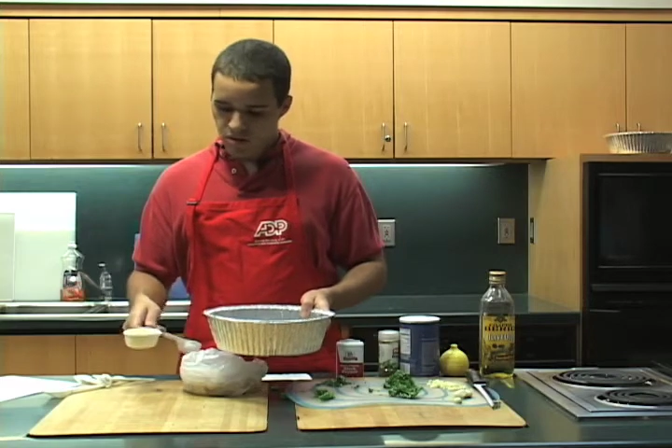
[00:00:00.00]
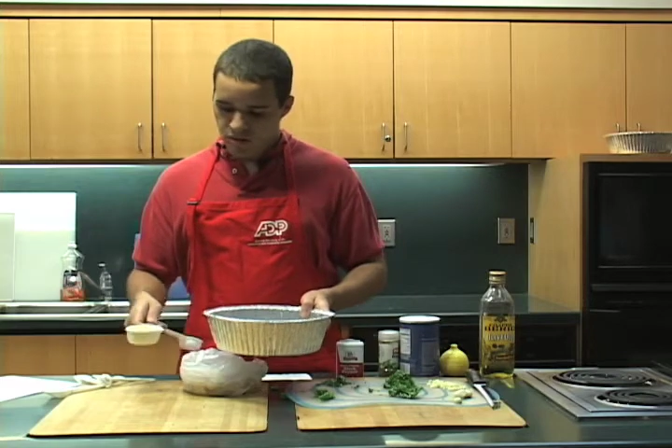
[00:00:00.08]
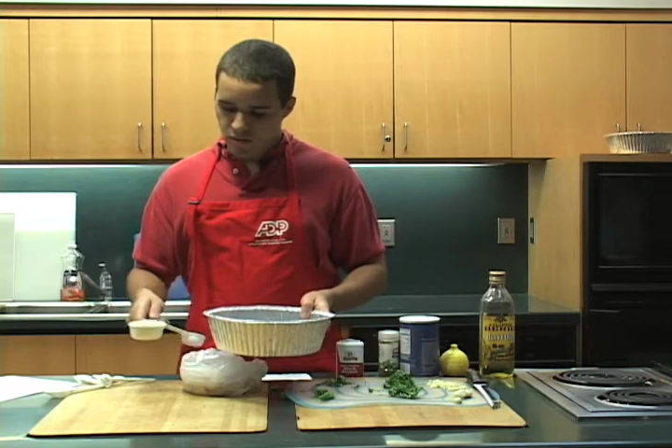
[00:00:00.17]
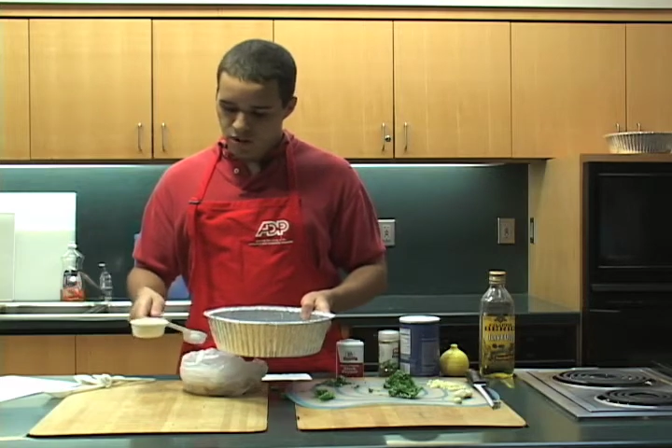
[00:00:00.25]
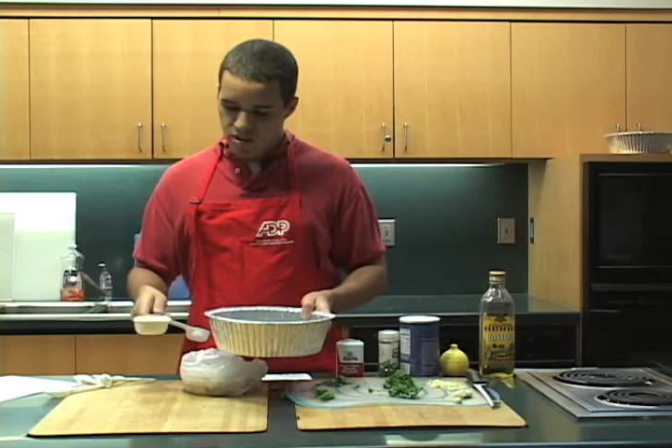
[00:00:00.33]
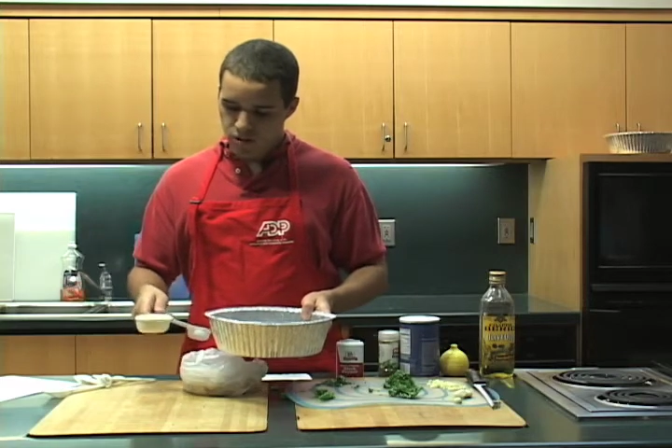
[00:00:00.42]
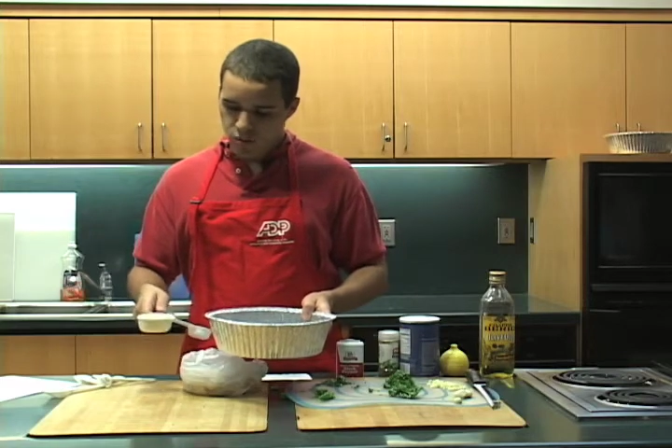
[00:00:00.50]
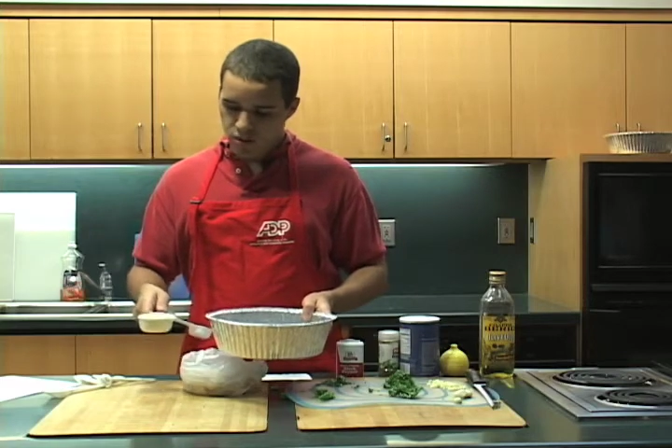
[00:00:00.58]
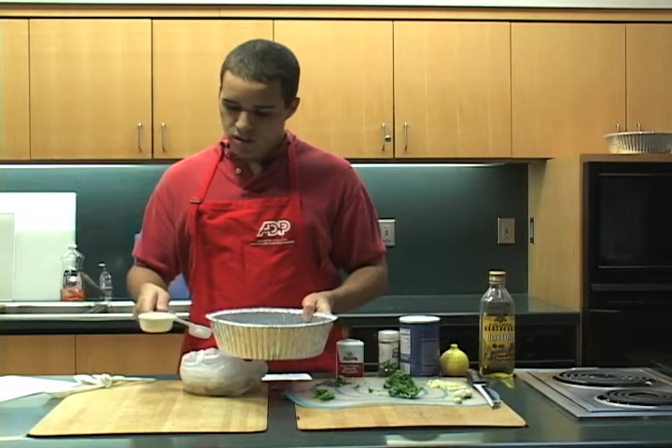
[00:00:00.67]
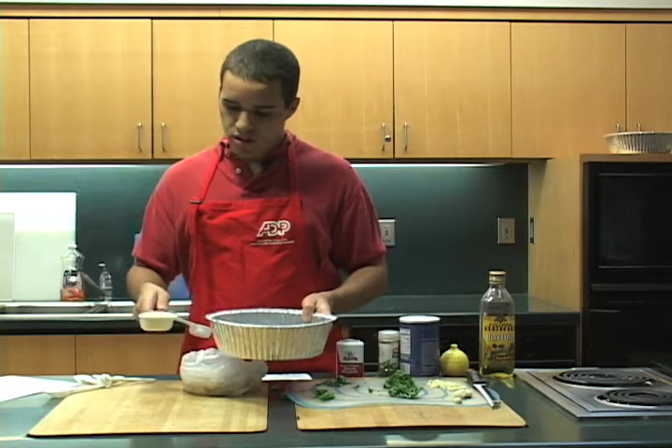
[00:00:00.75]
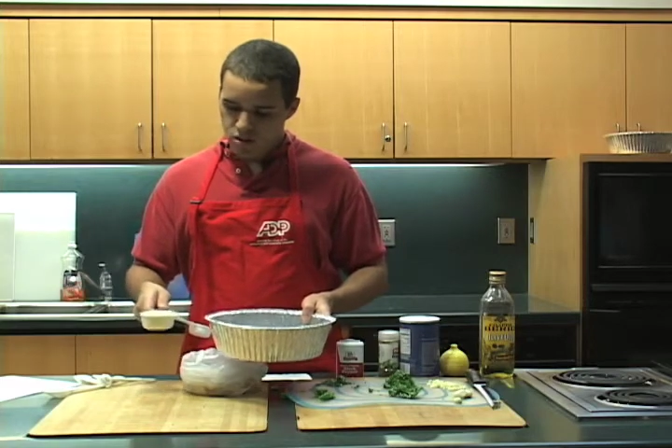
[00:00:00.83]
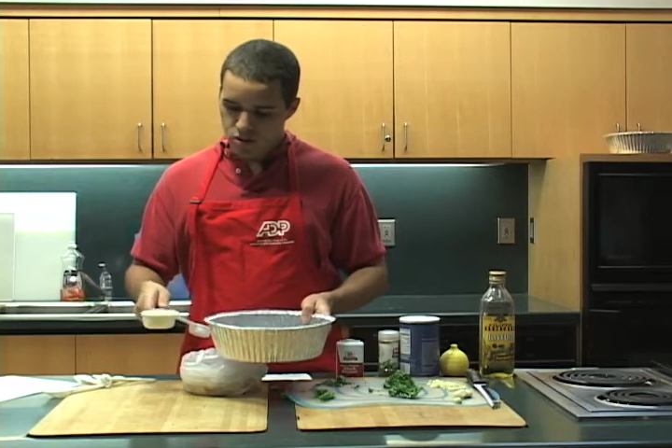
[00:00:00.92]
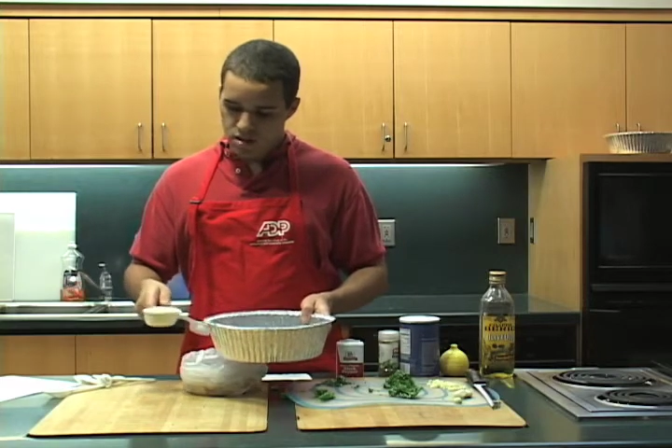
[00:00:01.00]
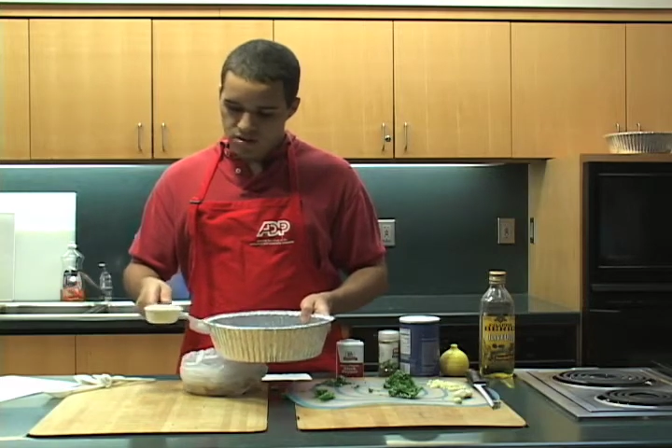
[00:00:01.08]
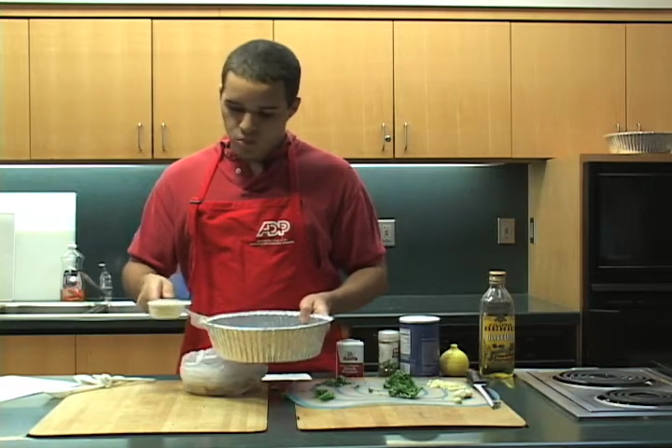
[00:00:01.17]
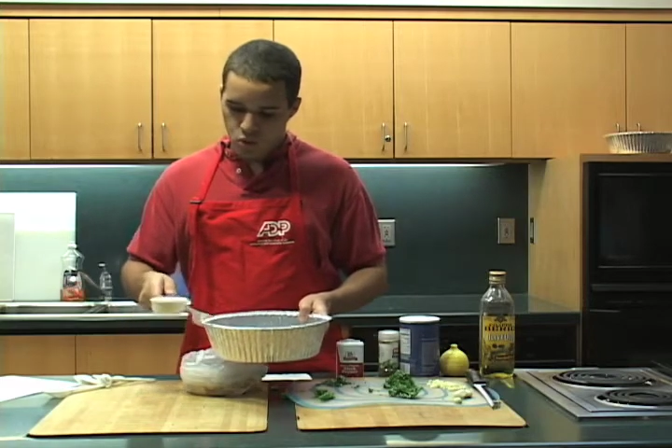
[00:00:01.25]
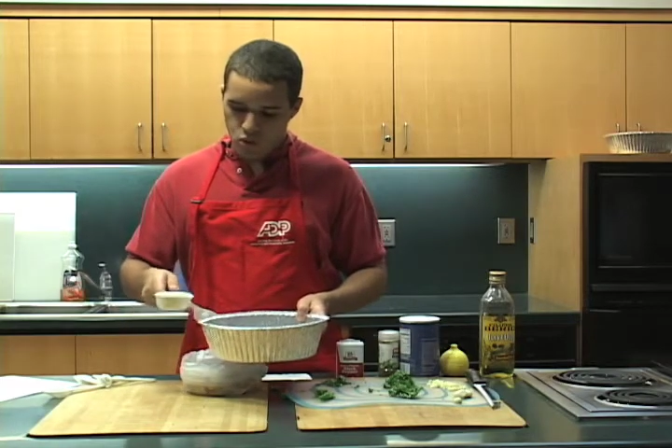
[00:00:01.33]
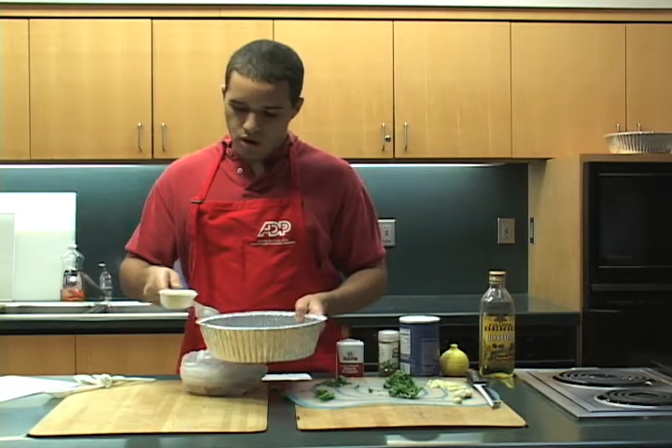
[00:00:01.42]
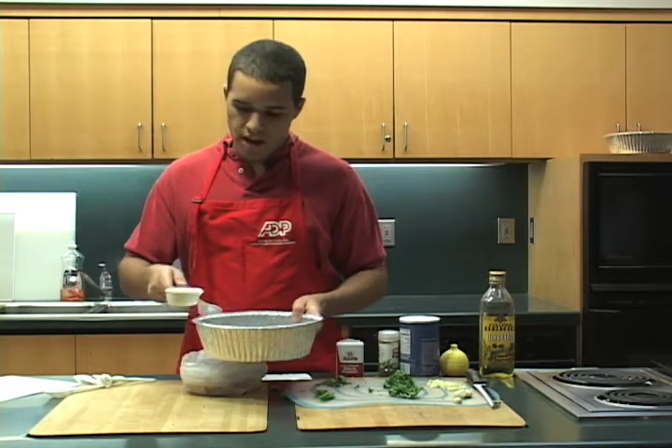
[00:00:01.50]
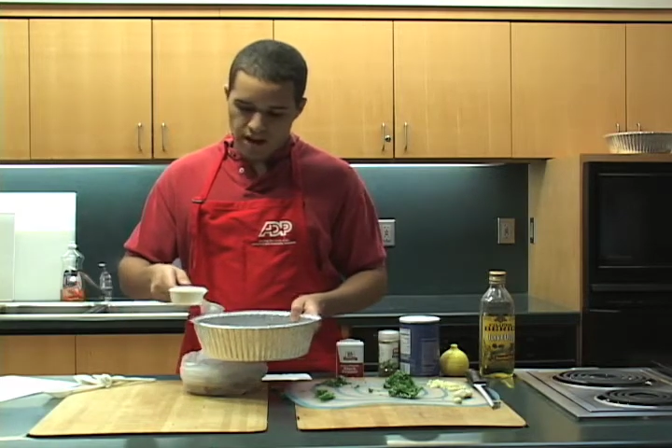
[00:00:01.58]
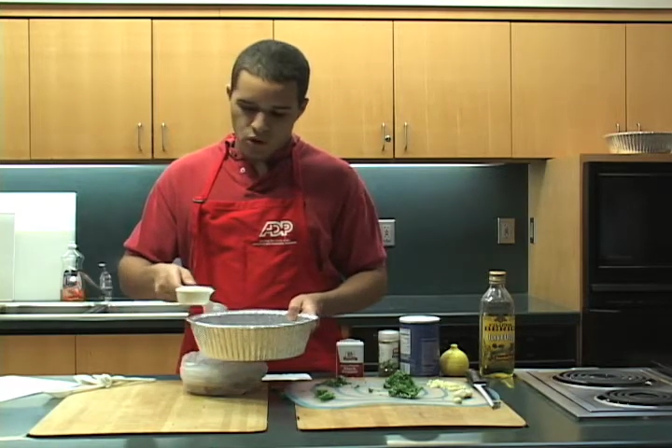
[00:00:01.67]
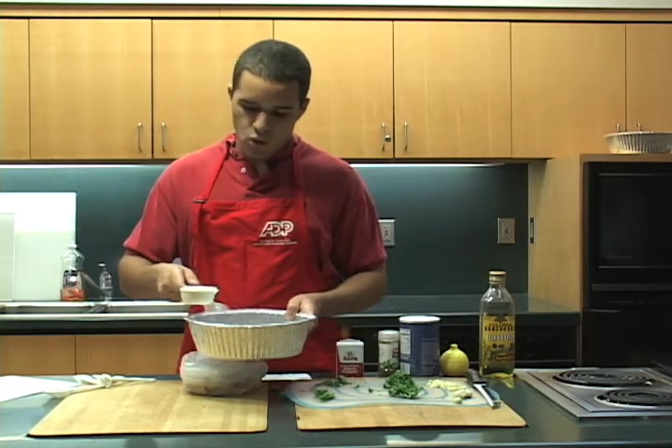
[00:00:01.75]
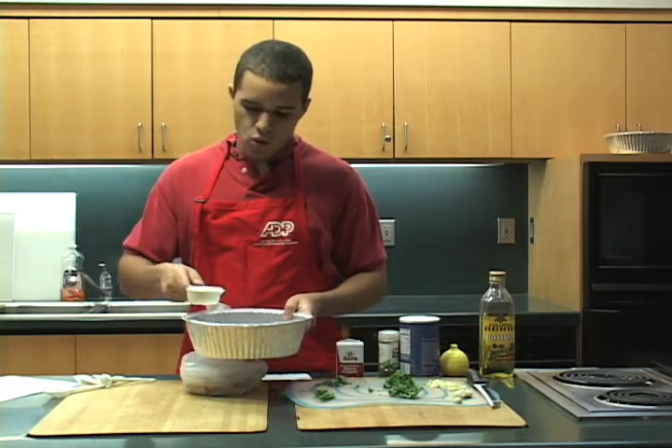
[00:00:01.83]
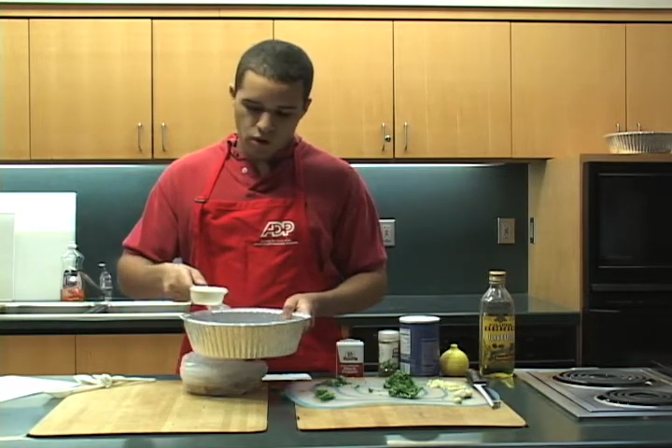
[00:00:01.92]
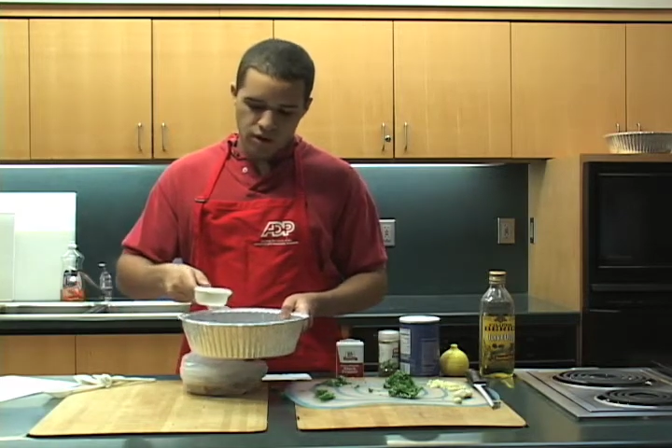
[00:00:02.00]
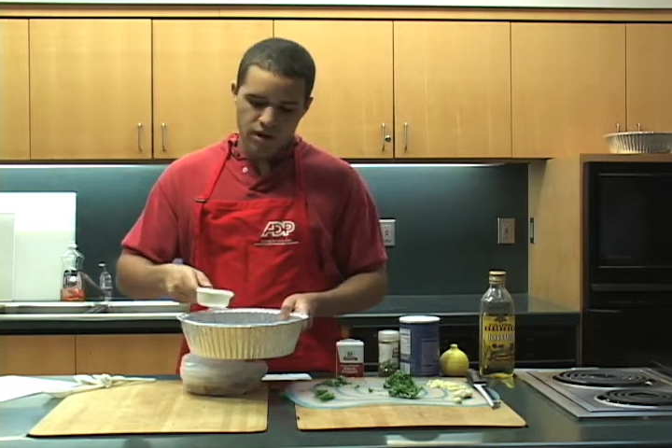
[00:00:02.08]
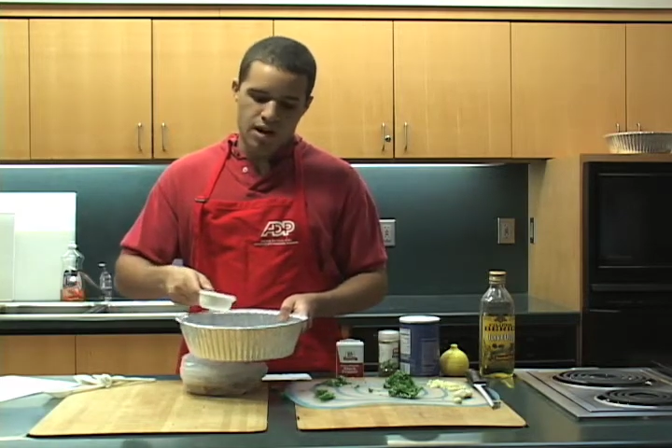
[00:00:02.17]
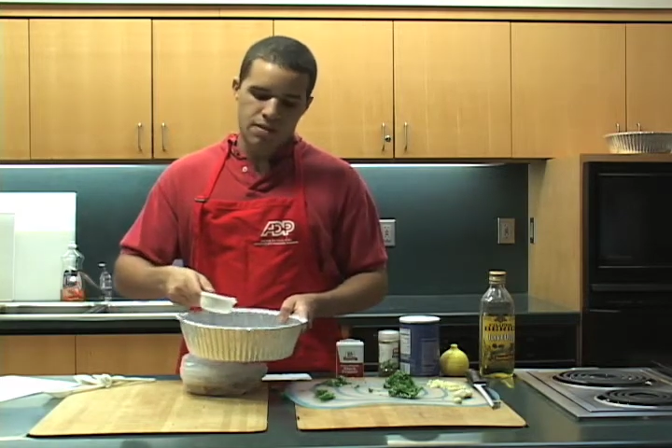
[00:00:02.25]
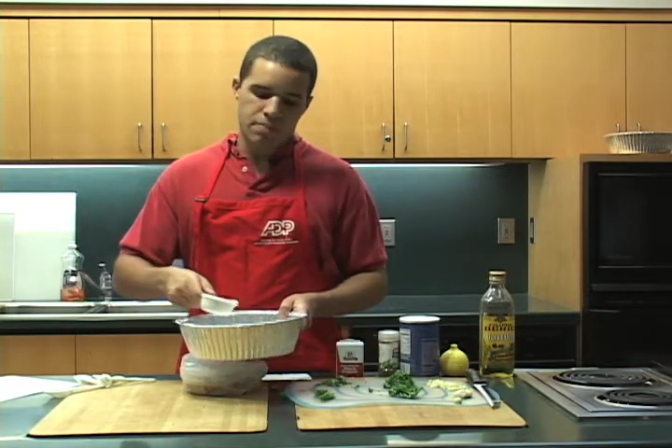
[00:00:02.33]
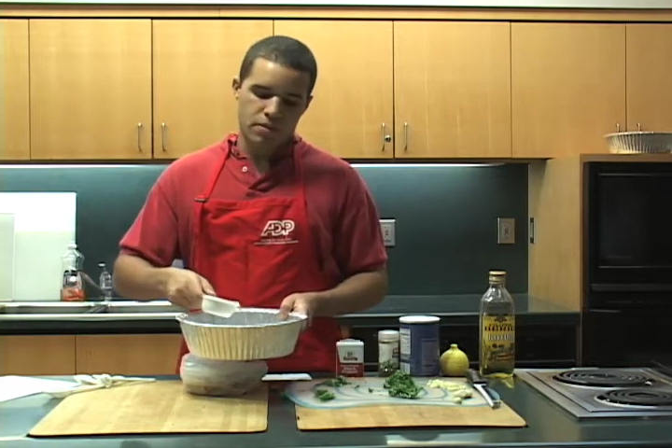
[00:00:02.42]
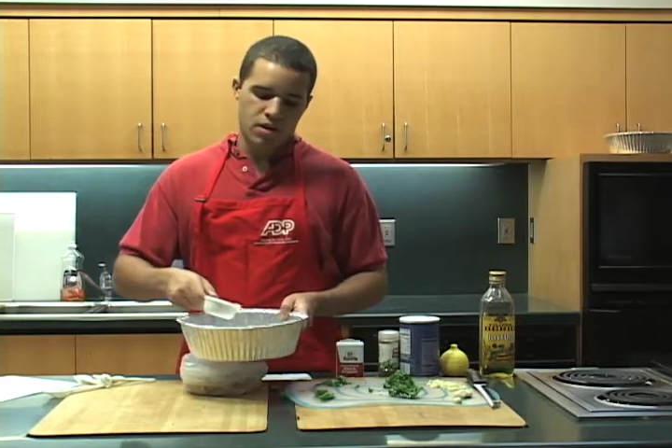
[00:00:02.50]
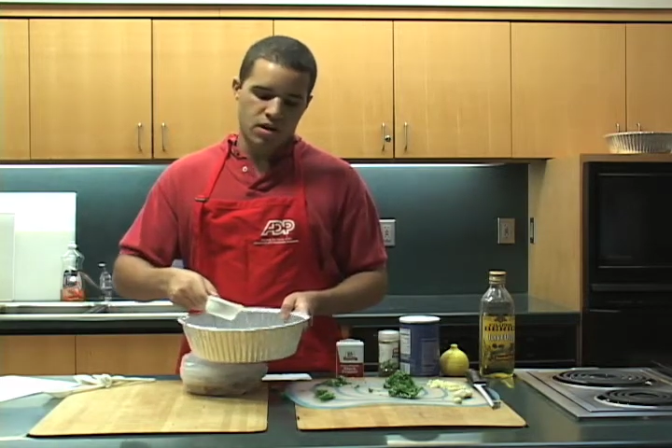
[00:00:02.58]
the first thing we're going to do is pour a 1/4 cup